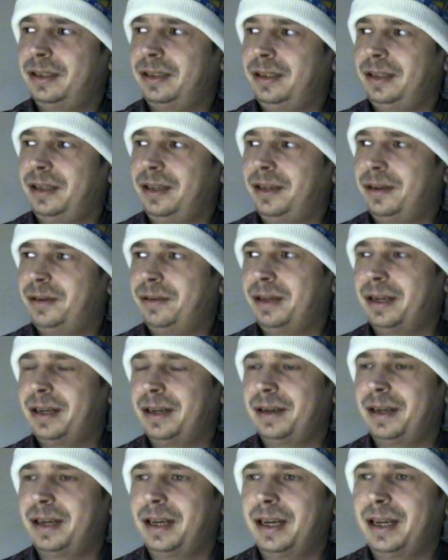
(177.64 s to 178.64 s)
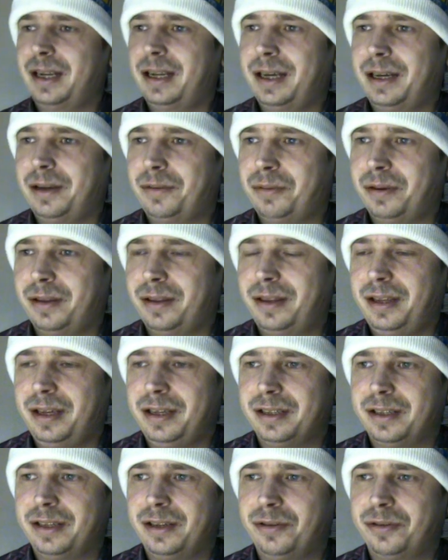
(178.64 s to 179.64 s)
you know, I like when
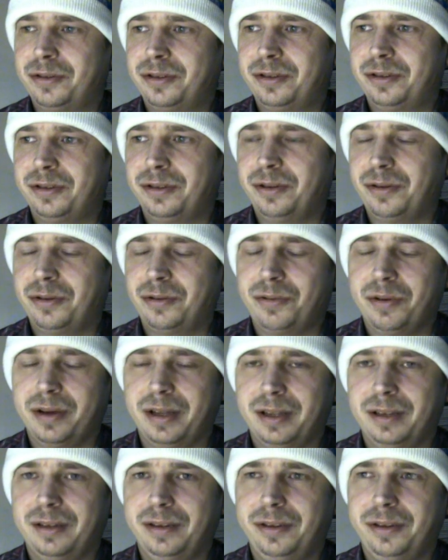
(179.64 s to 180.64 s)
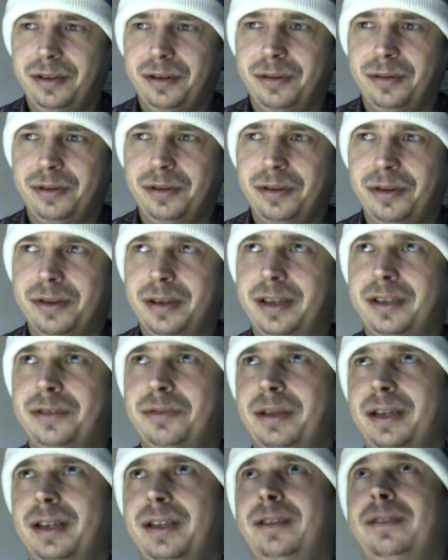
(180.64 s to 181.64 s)
things look look well, you know, look good as
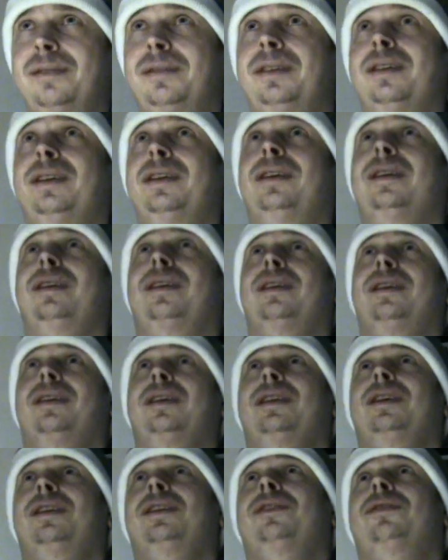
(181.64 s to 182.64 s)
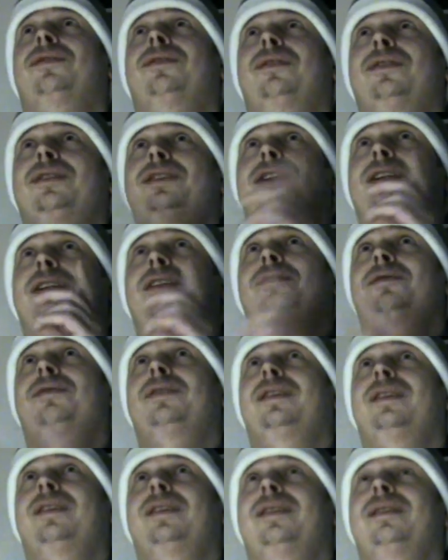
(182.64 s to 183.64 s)
well on the shelf. Uh,
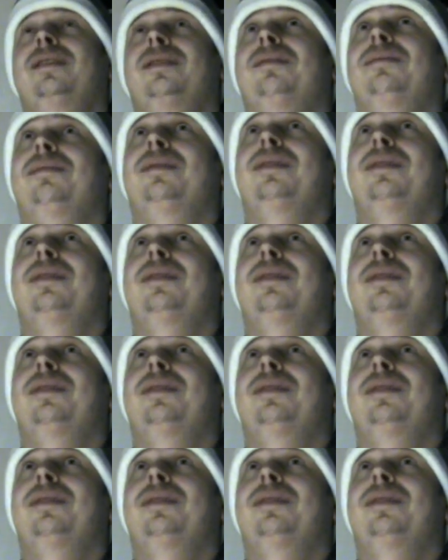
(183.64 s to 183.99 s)
uh,